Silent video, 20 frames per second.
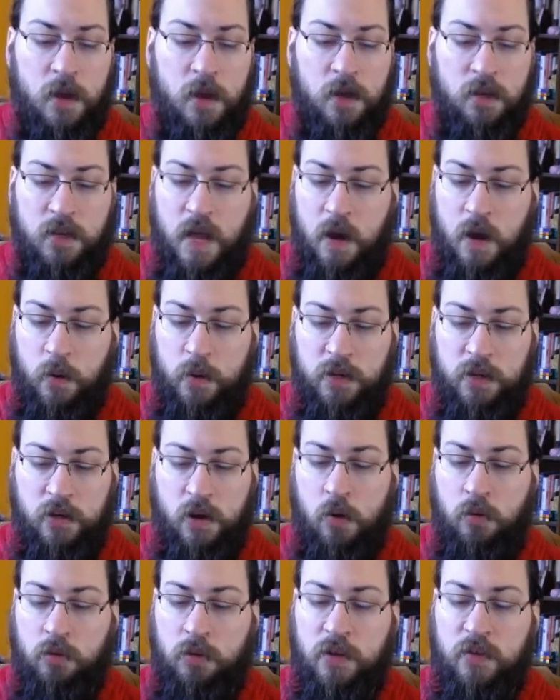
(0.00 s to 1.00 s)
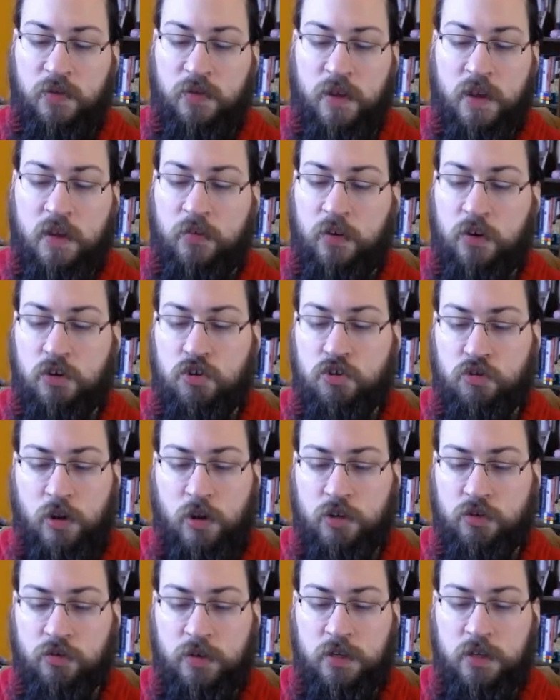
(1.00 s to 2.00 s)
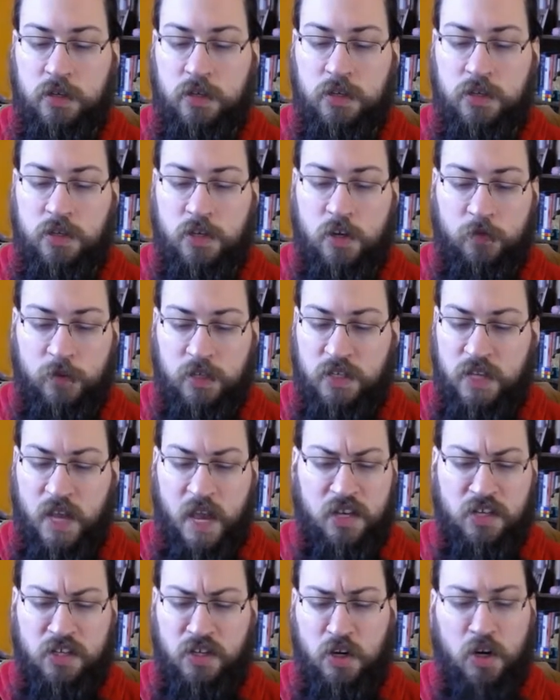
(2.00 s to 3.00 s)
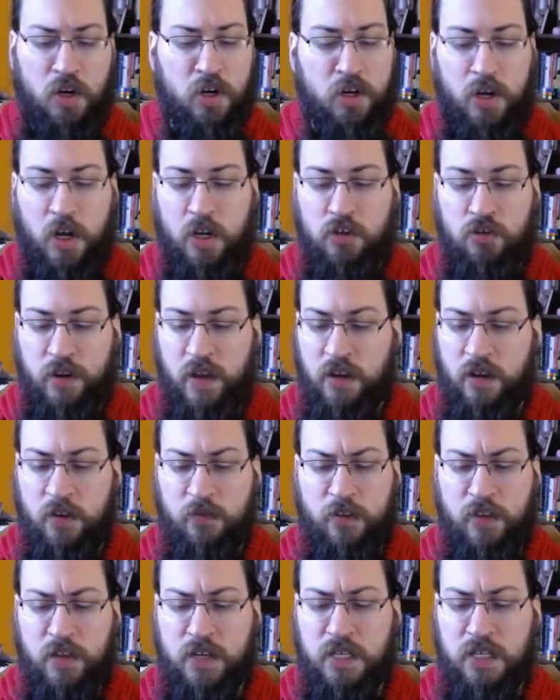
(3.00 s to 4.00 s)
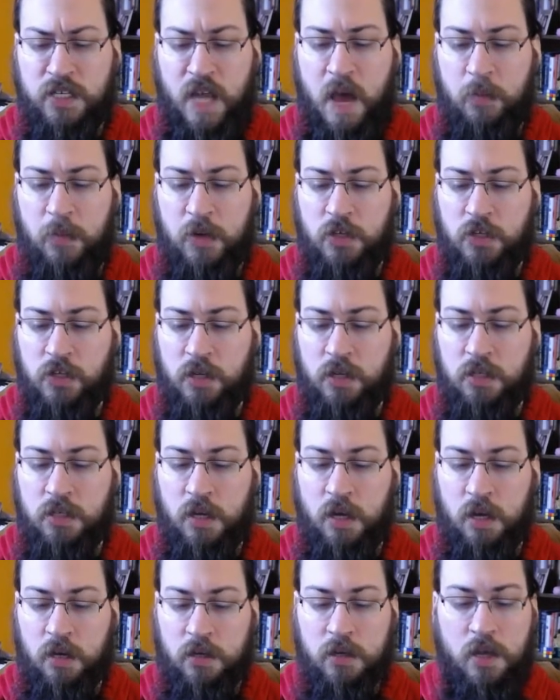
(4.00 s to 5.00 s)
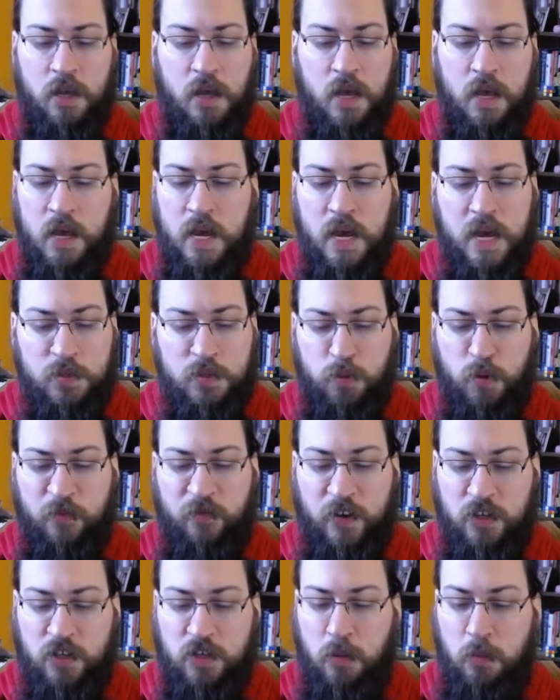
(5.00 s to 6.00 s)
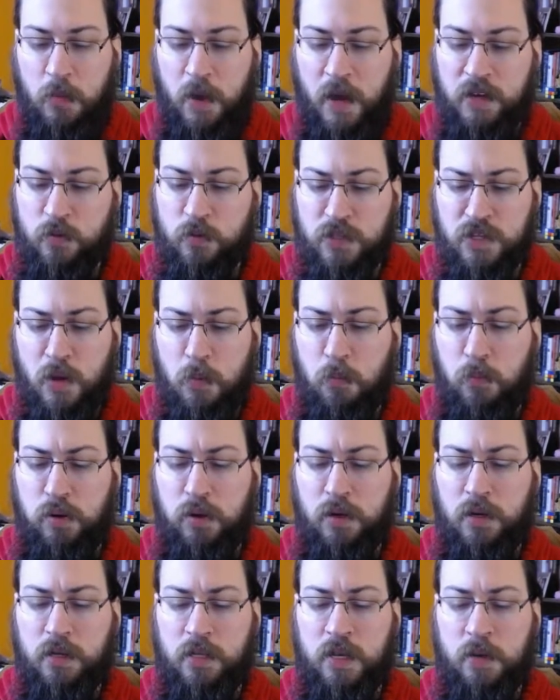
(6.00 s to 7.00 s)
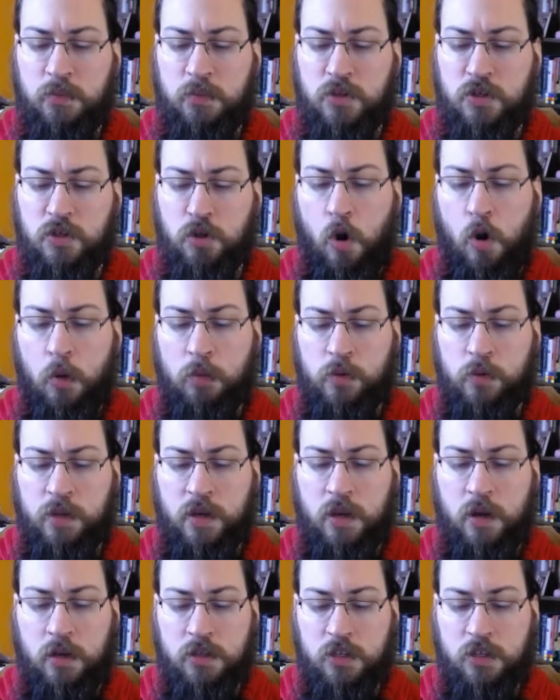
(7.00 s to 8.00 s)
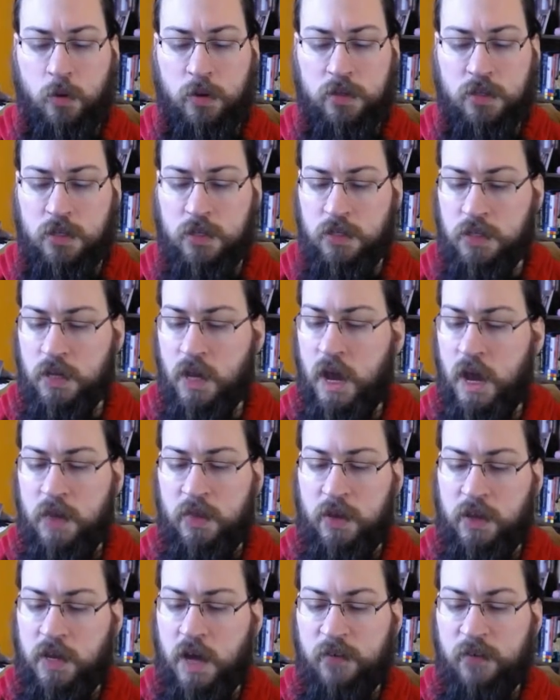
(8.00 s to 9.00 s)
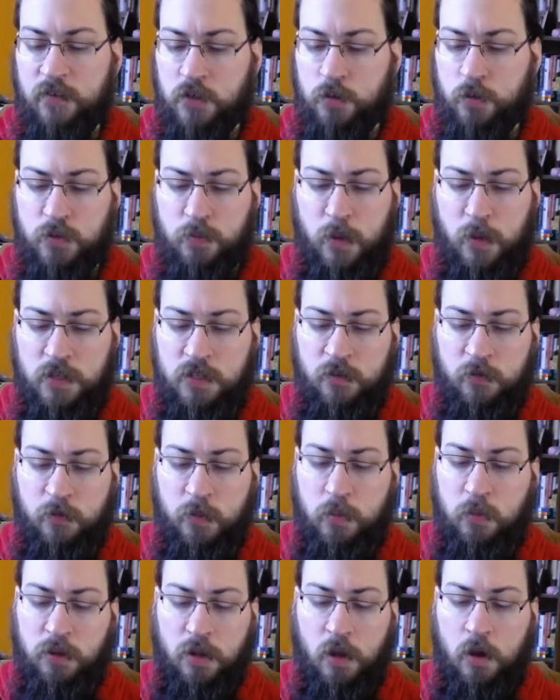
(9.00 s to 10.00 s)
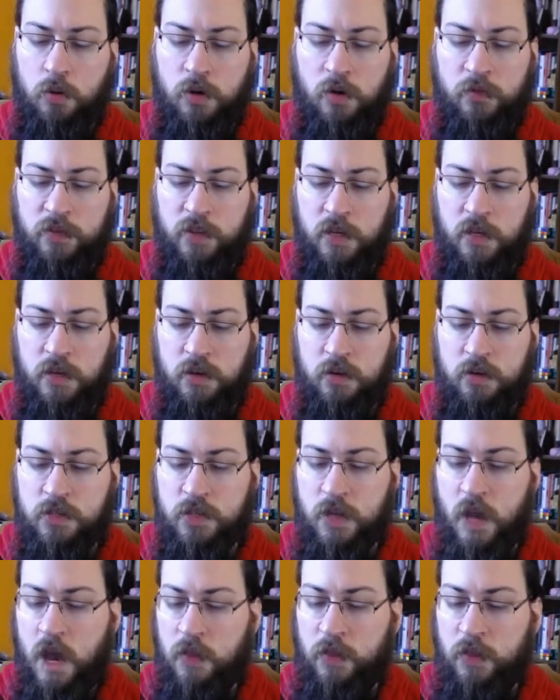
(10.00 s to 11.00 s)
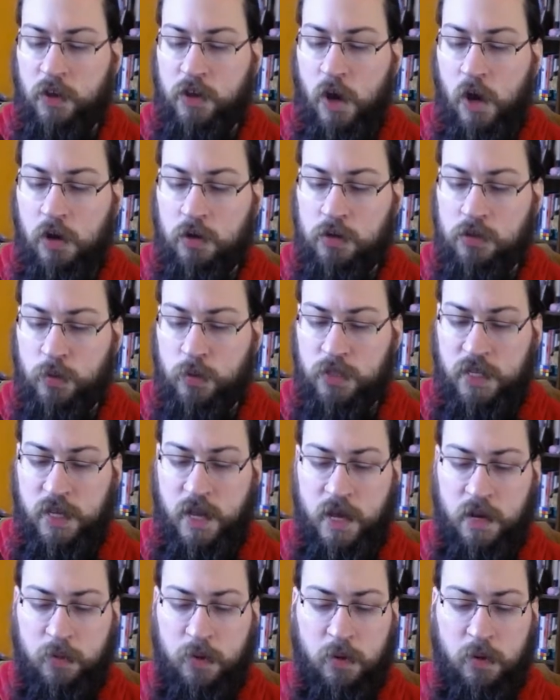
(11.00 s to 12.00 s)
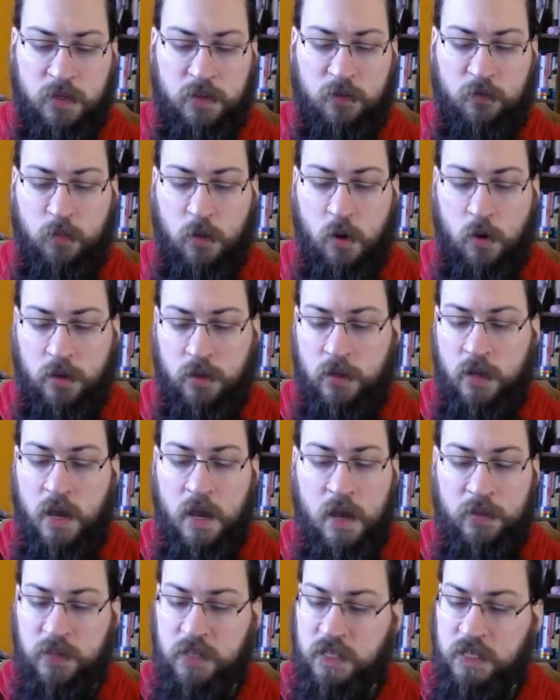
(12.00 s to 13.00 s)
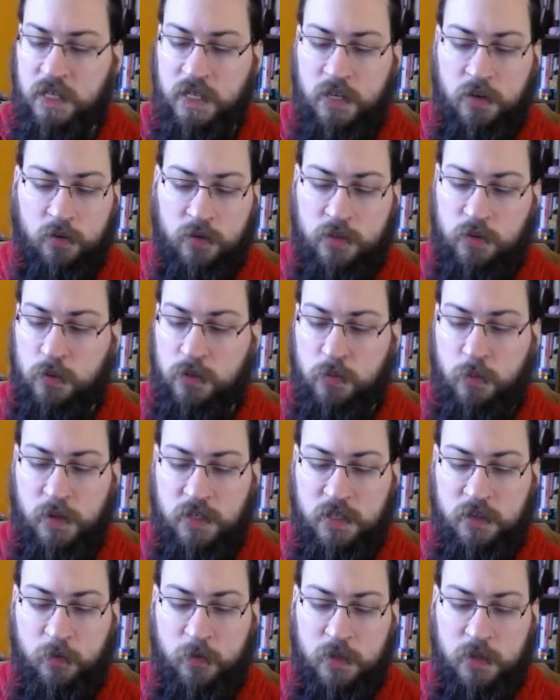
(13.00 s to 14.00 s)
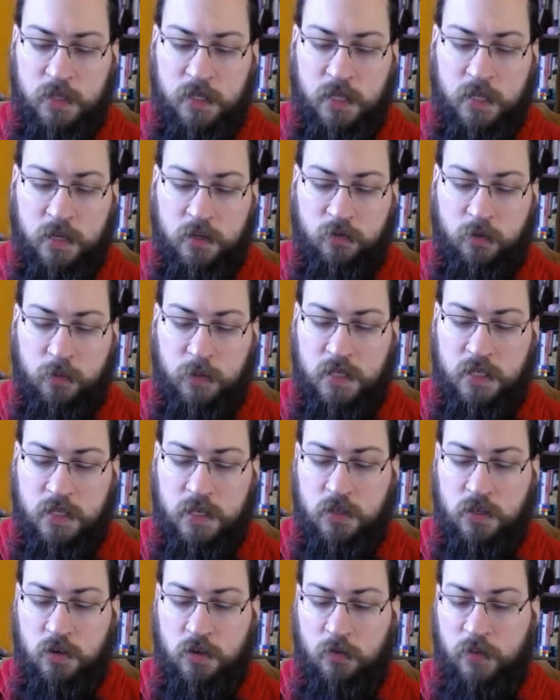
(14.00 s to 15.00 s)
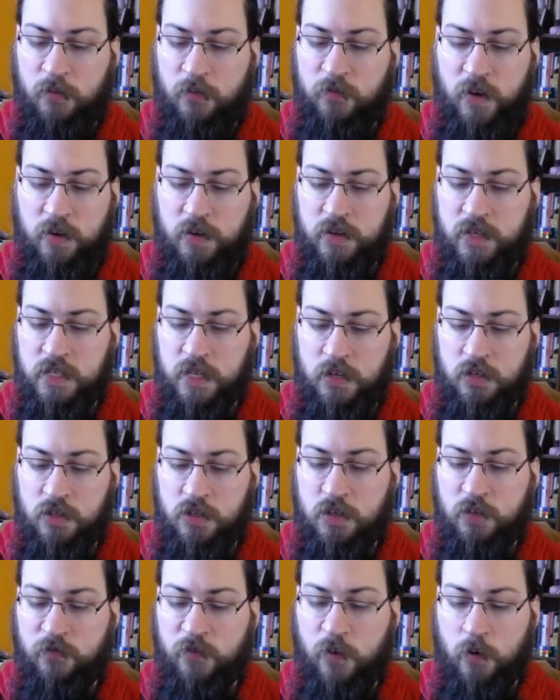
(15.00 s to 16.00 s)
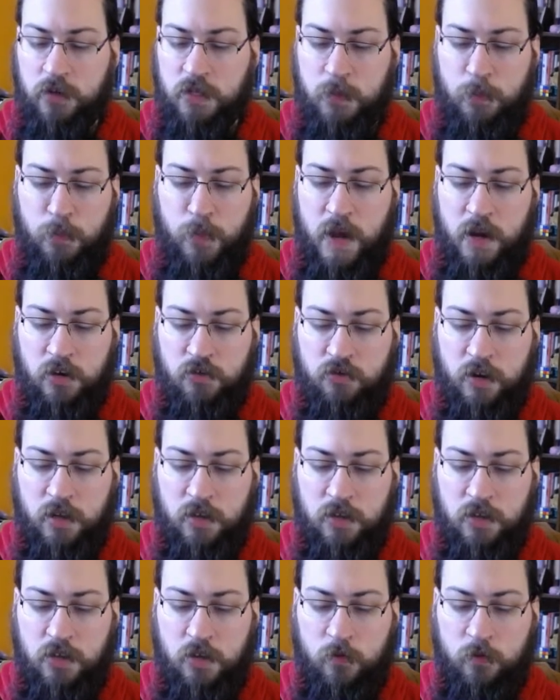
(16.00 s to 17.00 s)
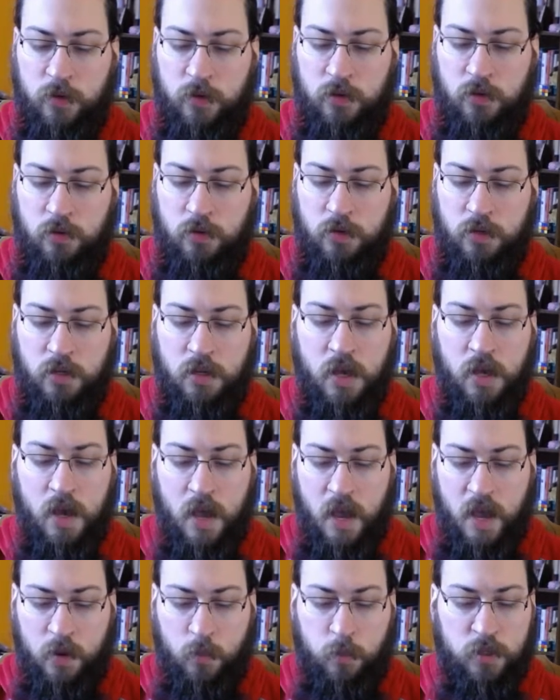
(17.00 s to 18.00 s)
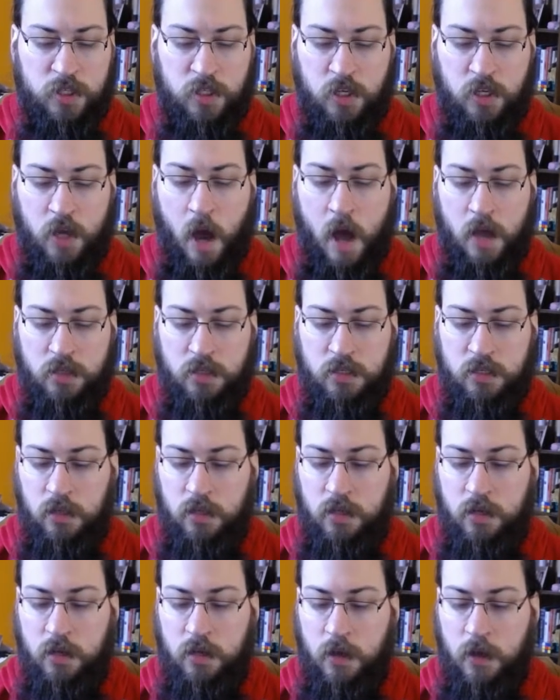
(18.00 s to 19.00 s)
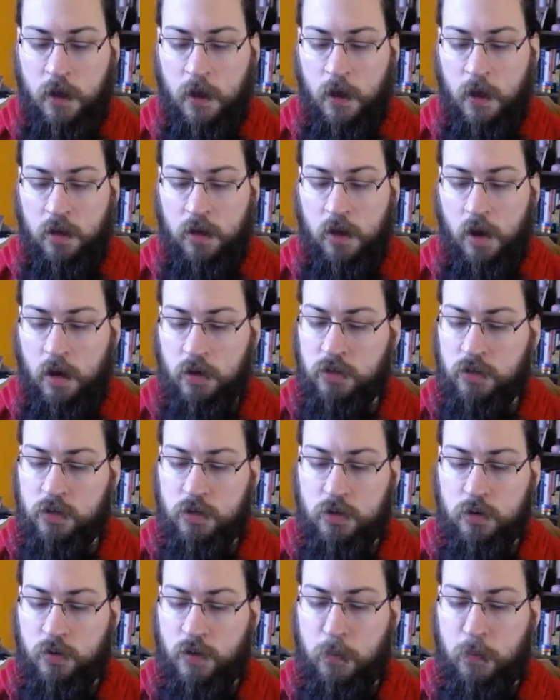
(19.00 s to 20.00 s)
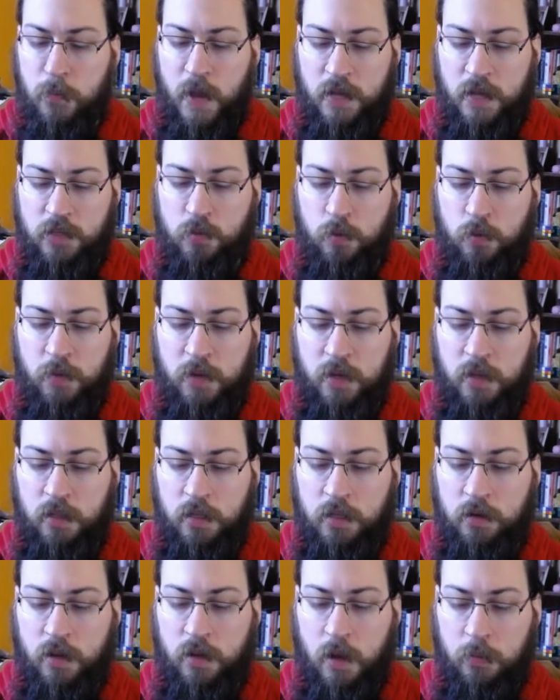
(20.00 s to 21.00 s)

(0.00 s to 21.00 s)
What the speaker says: Now he could only think of her treachery to the service and to her country and of the damage it had done. His professional mind was completely absorbed with the consequences, the covers which must have been blown over the years, the codes which the enemy must have broken, the secrets which must have been leaked from the center of the very section devoted to penetrating the Soviet Union. It was ghastly. God knew the mess would be cleaned